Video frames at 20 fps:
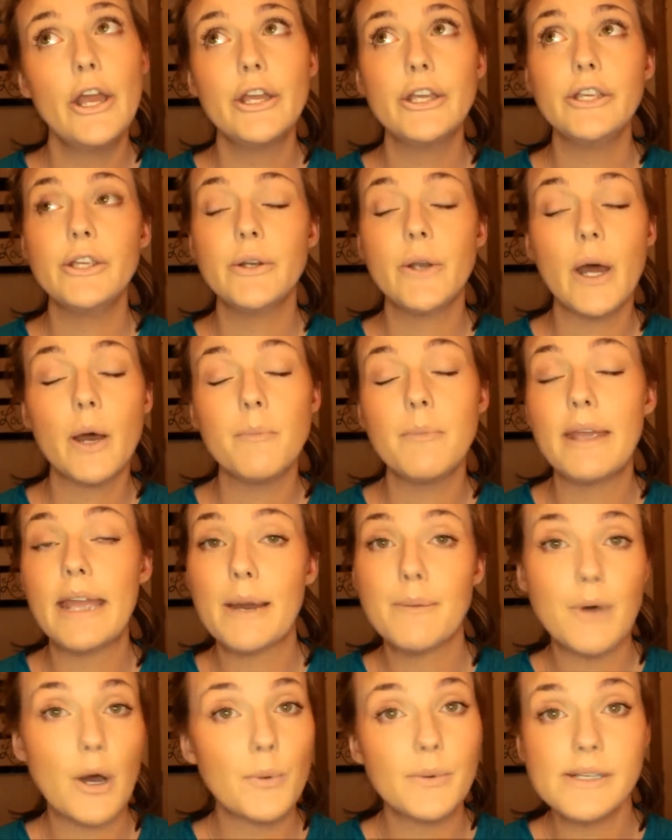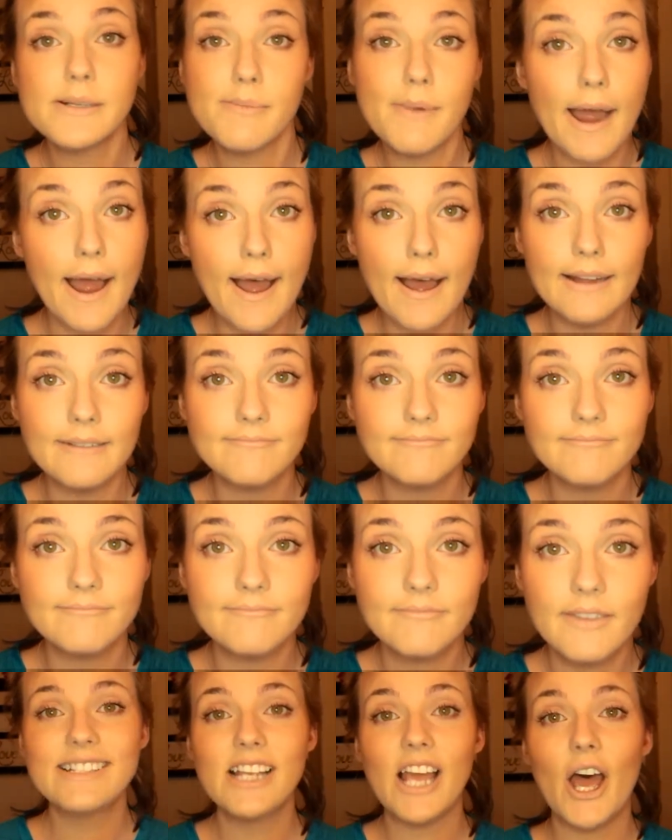You know me, I'm always behind.
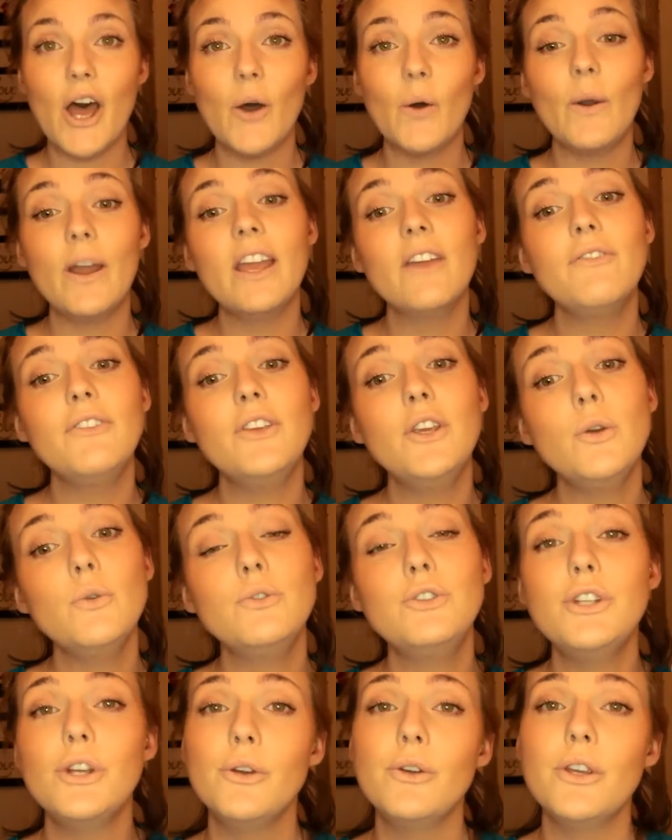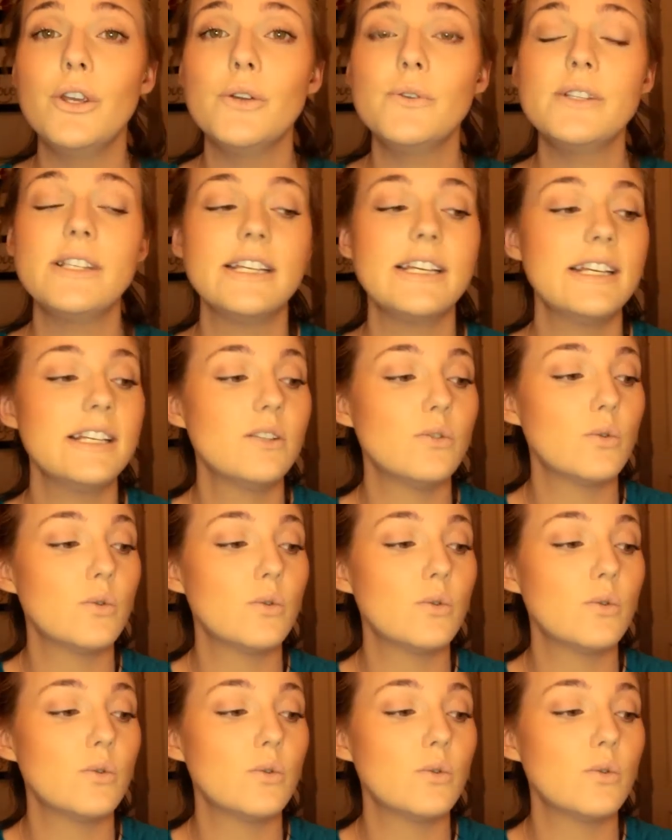So if you do use this,